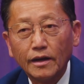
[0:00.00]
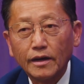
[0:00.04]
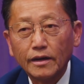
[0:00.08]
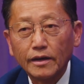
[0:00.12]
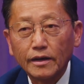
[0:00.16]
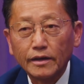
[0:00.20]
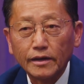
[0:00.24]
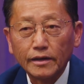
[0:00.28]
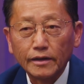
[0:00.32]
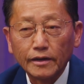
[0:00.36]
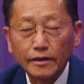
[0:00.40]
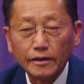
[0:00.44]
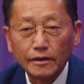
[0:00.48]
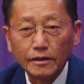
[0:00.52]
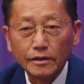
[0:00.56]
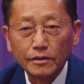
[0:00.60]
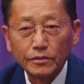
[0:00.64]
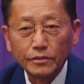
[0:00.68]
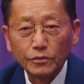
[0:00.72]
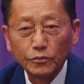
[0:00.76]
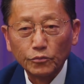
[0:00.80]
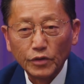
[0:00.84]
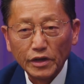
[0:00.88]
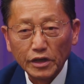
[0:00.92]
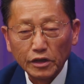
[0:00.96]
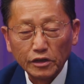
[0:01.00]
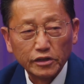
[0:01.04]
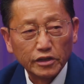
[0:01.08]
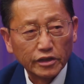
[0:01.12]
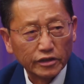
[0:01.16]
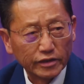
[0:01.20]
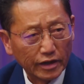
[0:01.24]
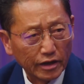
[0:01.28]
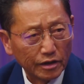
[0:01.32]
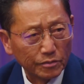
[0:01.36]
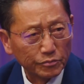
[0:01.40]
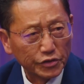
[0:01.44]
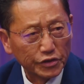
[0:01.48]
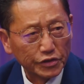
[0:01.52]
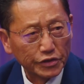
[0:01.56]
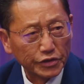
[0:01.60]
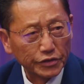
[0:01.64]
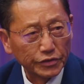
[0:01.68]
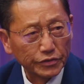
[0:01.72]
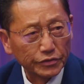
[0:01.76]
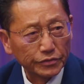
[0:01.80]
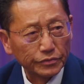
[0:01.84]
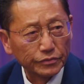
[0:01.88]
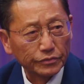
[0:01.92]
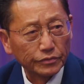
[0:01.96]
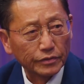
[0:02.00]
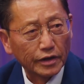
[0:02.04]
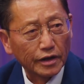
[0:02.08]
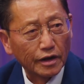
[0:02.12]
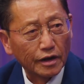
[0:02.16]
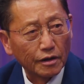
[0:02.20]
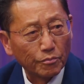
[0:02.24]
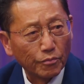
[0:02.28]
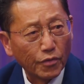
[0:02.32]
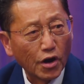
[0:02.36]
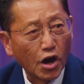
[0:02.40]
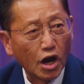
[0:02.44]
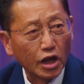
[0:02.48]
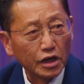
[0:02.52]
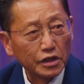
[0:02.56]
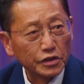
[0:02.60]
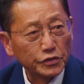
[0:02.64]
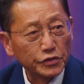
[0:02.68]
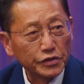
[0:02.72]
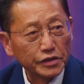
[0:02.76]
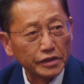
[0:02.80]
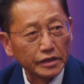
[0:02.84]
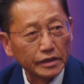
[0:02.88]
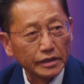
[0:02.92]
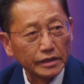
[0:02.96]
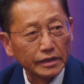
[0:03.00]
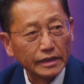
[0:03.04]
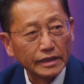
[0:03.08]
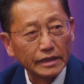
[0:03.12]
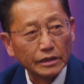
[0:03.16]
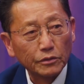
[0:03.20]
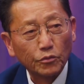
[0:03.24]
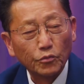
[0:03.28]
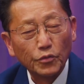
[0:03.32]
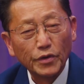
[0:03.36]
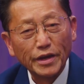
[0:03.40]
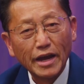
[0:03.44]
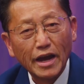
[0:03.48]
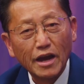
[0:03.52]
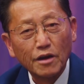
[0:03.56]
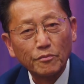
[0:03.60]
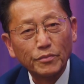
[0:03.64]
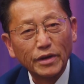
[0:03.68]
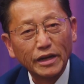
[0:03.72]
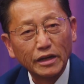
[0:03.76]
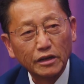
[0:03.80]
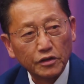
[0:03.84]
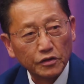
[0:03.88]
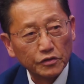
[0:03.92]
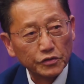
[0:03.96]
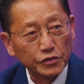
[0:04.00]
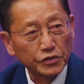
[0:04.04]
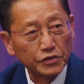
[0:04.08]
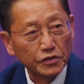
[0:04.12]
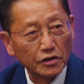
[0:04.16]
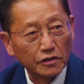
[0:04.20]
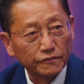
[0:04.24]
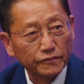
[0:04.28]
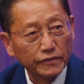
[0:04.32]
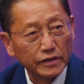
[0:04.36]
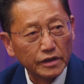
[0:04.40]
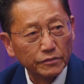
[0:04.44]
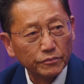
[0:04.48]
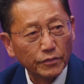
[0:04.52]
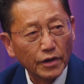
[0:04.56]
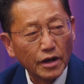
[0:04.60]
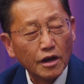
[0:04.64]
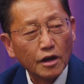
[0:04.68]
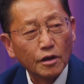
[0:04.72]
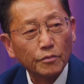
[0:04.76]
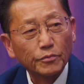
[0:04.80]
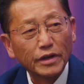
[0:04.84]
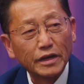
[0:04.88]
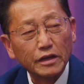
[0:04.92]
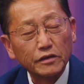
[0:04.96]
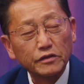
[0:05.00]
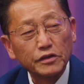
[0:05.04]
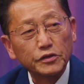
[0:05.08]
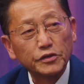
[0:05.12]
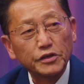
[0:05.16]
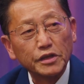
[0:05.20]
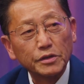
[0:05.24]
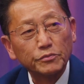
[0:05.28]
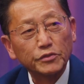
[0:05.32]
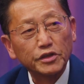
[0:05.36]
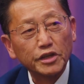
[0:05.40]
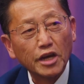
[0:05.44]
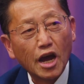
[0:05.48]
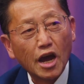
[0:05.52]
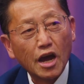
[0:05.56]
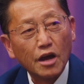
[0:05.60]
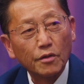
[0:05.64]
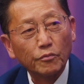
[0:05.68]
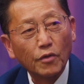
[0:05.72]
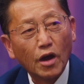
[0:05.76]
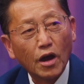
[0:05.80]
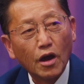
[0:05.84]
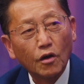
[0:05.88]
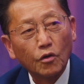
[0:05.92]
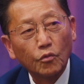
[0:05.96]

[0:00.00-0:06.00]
when it comes to policy, we have been conservative, but at the same time,